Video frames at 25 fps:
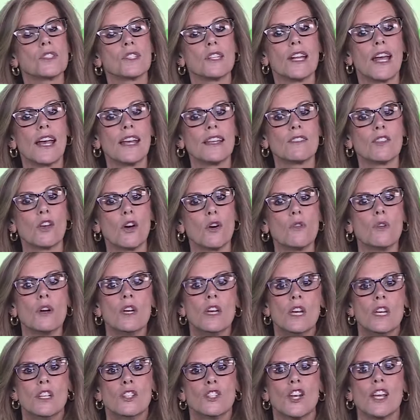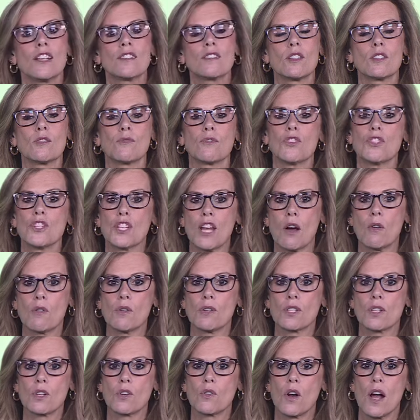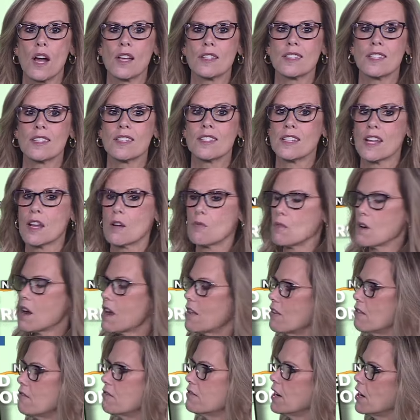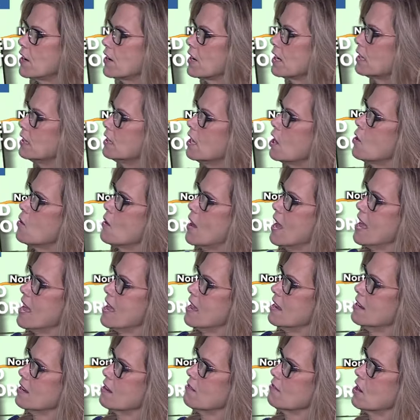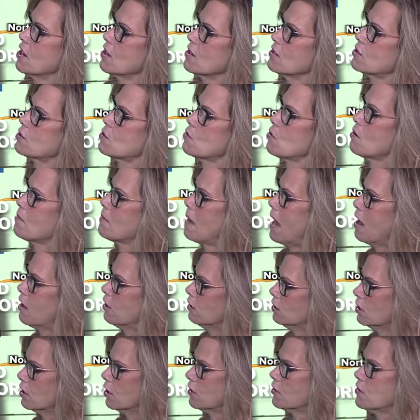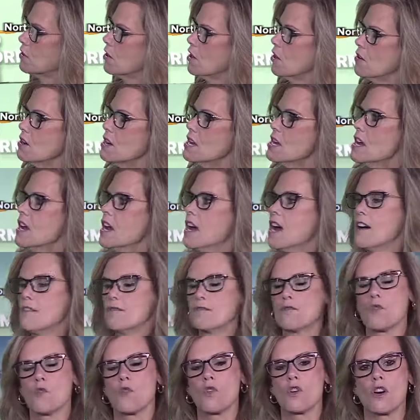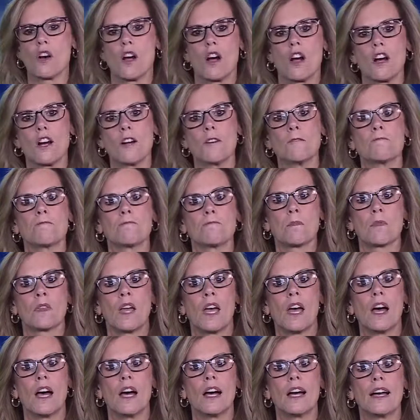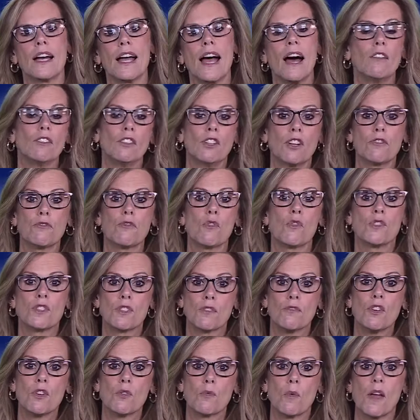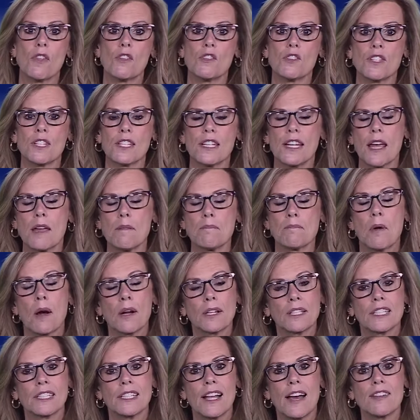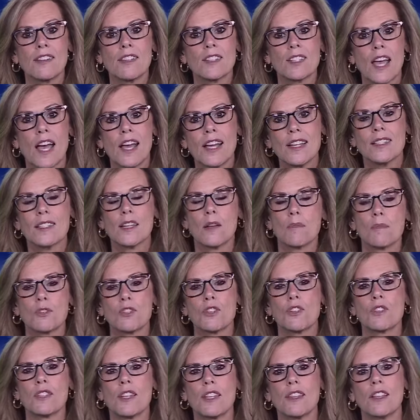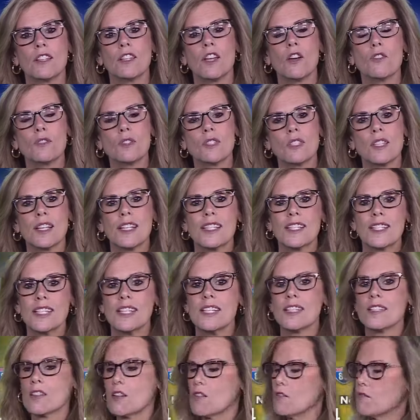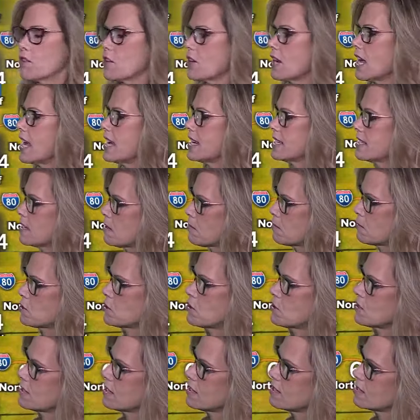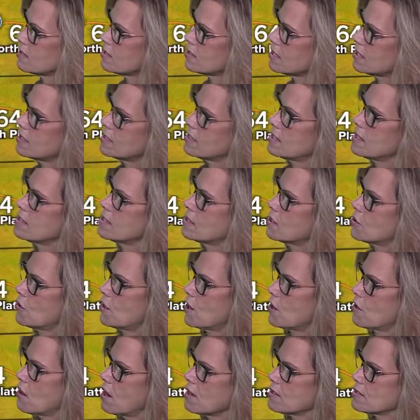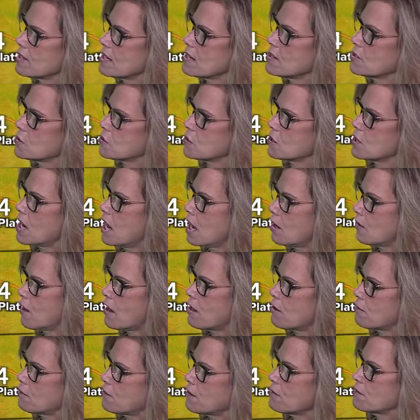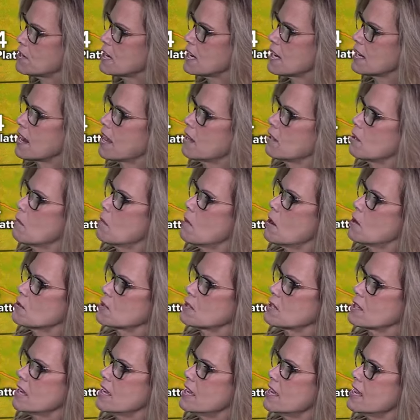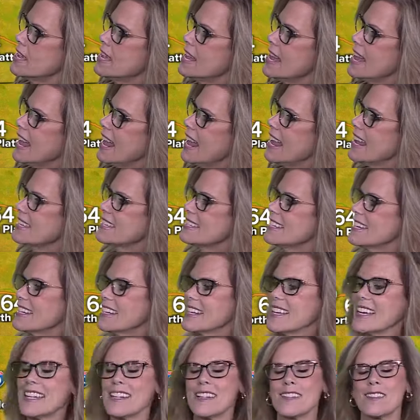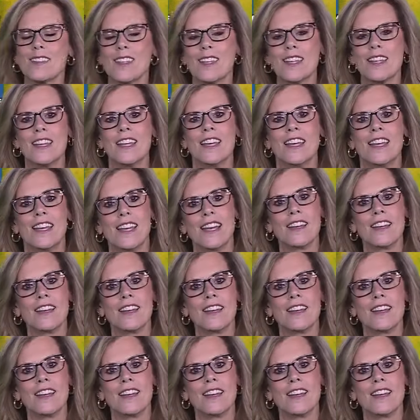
Tonight, though, chances for showers across the state. We're on the very low end of our storm outlook, though, uh, for our uh, outlook for severe weather tonight. Partly cloudy skies, temperatures in the low 60s overnight, temperatures in the 60s here across eastern Colorado, 50 in Alamosa and in Gunnison.